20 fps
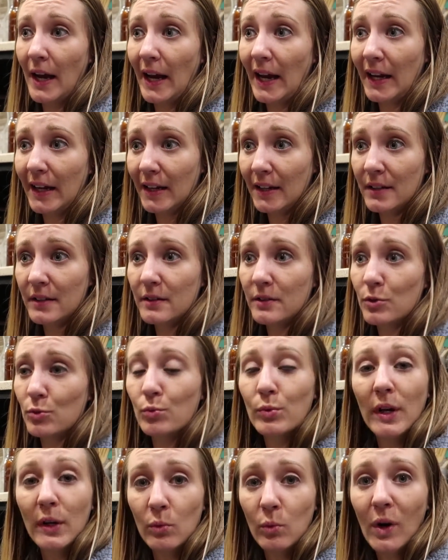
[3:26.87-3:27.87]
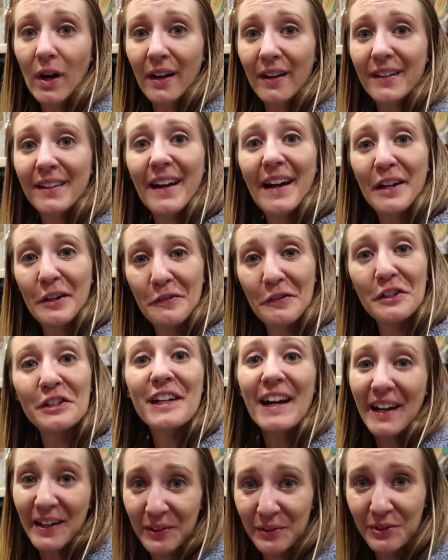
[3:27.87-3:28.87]
and red wine out of your
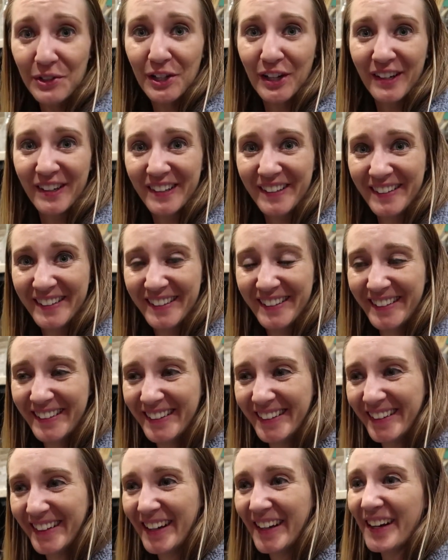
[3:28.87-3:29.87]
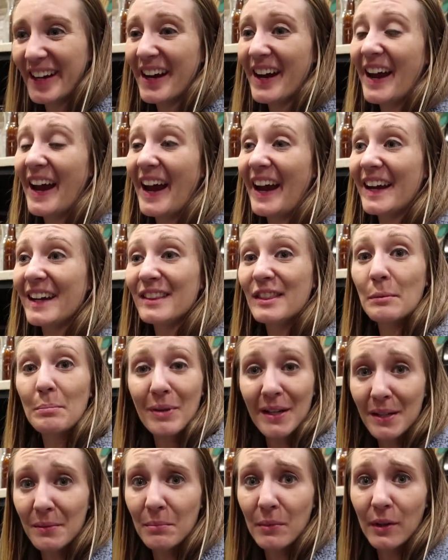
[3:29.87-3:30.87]
couch. And the
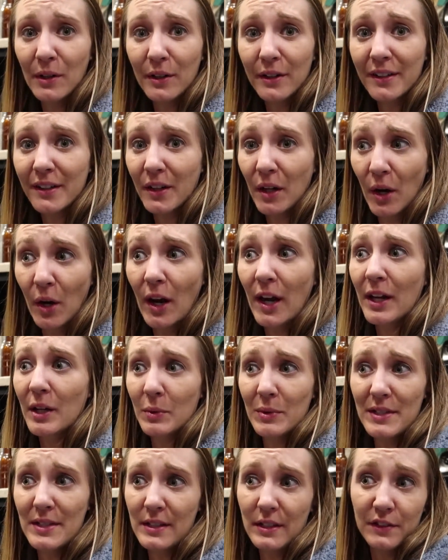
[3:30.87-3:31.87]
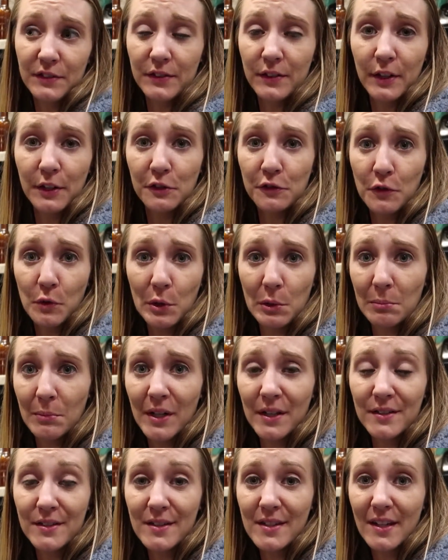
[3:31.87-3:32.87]
pin mark, it was there for like 4
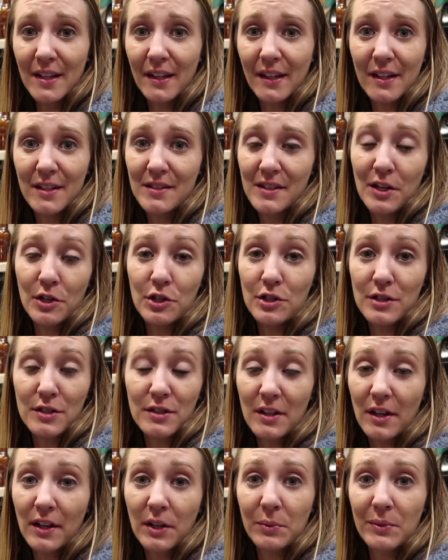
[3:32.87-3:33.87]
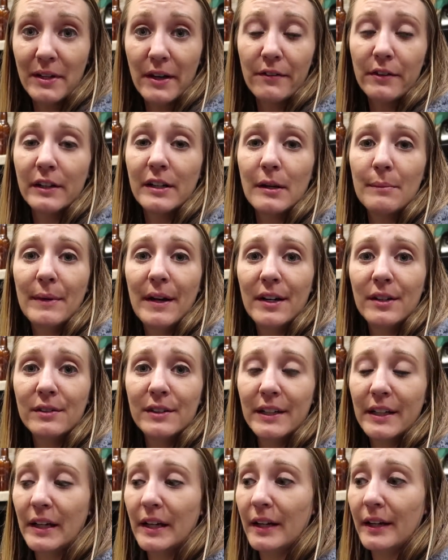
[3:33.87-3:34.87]
months because I just thought it would never come
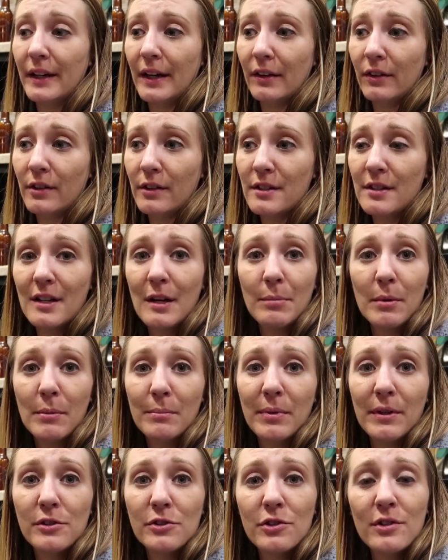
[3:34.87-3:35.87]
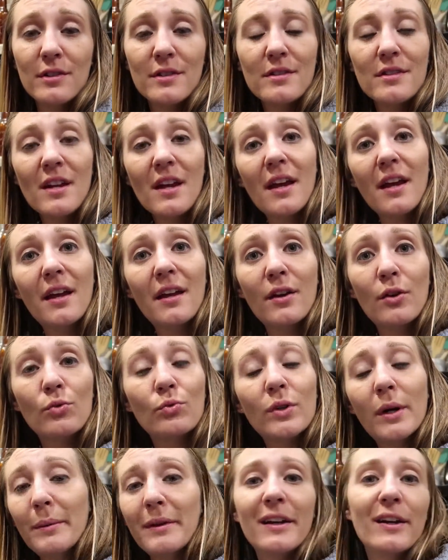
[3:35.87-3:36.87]
out, and I looked it up on Pinterest and
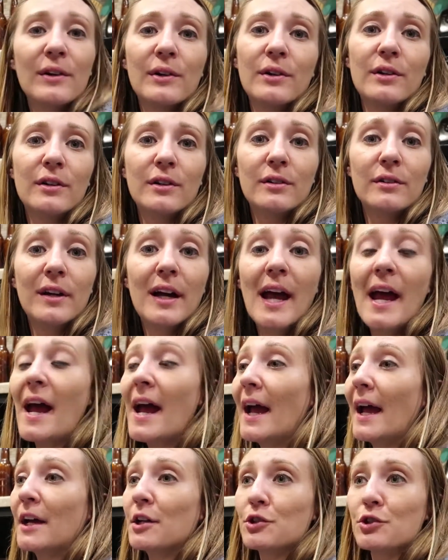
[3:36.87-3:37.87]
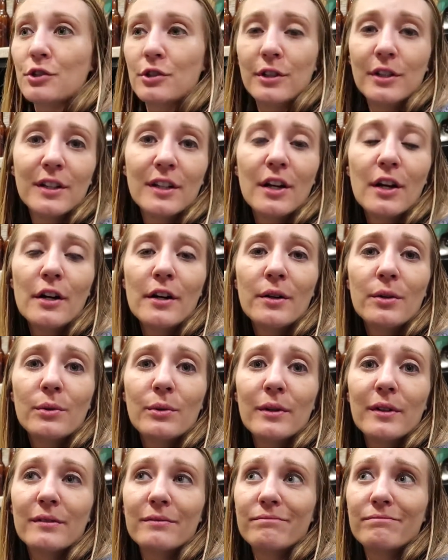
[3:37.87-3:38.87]
rubbing alcohol took it
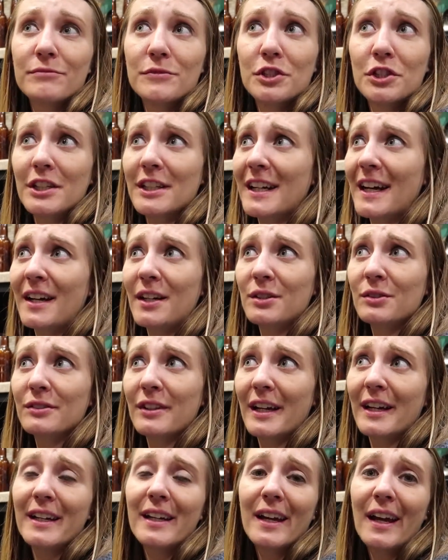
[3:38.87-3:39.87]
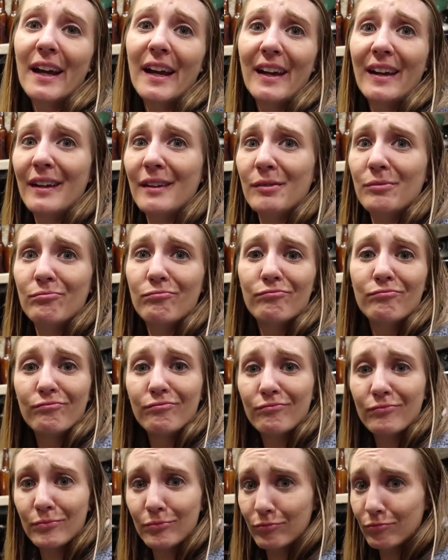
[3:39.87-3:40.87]
out like in